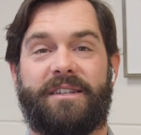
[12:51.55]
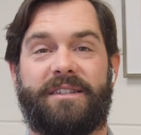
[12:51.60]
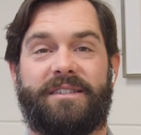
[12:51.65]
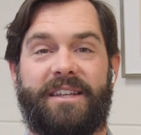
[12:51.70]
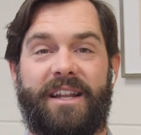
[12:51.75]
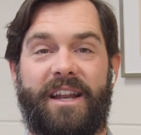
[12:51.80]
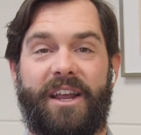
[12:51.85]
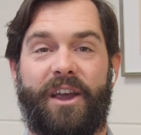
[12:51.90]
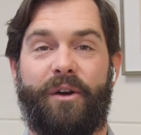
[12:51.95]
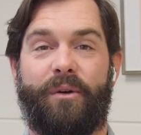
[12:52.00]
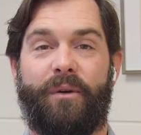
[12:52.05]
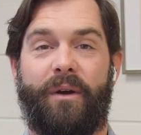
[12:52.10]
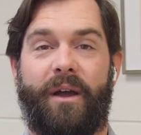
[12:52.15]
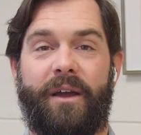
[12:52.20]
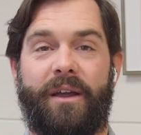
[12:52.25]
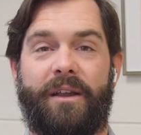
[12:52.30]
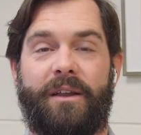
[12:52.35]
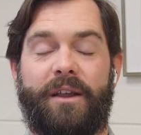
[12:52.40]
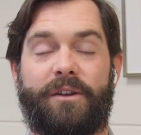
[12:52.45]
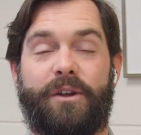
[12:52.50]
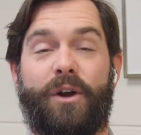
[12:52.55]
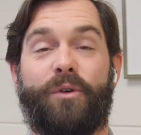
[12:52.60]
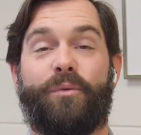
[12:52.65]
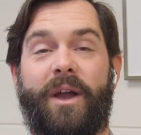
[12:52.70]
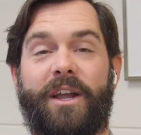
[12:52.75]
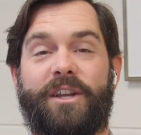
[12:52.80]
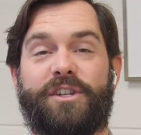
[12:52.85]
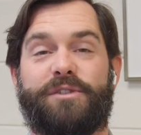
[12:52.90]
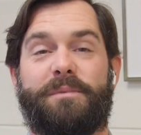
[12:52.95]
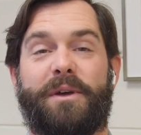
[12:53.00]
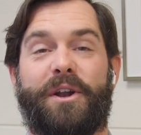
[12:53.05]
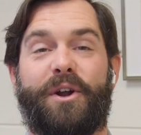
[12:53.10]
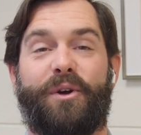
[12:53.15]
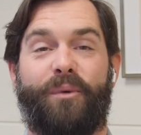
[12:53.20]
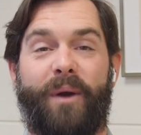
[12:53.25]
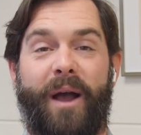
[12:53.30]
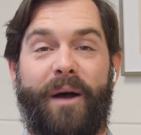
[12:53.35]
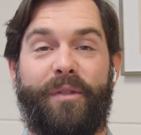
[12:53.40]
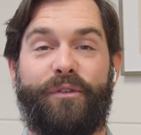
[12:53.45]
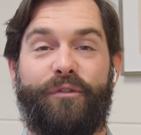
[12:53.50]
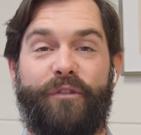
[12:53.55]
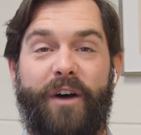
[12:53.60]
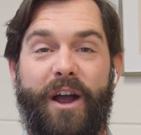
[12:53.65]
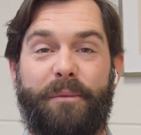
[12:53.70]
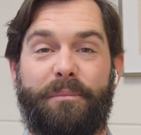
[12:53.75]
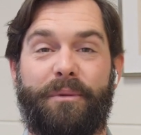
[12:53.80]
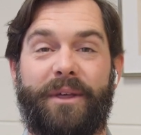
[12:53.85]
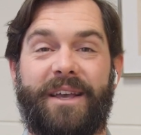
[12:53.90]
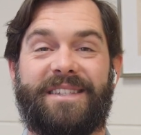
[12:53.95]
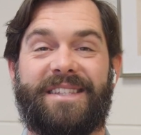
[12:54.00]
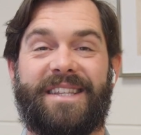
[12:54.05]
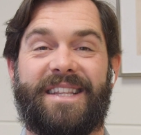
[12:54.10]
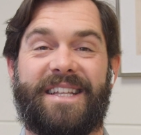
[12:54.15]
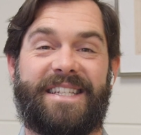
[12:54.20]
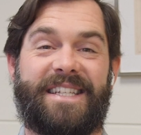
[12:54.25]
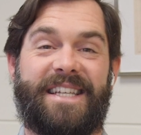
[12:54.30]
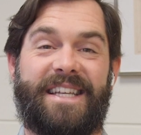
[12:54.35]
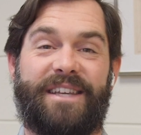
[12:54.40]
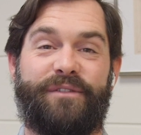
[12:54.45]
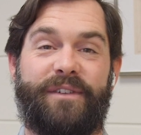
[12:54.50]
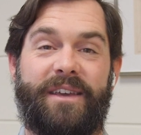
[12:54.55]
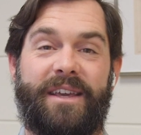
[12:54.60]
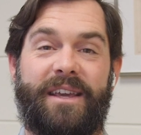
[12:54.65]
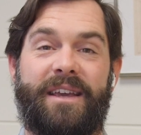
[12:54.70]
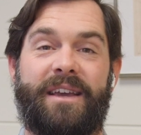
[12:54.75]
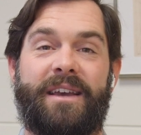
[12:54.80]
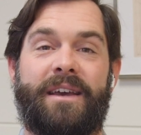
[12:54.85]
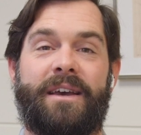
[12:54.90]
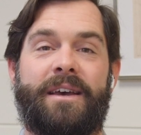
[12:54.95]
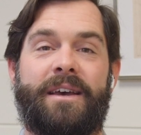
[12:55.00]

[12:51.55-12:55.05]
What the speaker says: a sitting arrangement around the fireplace and the TV.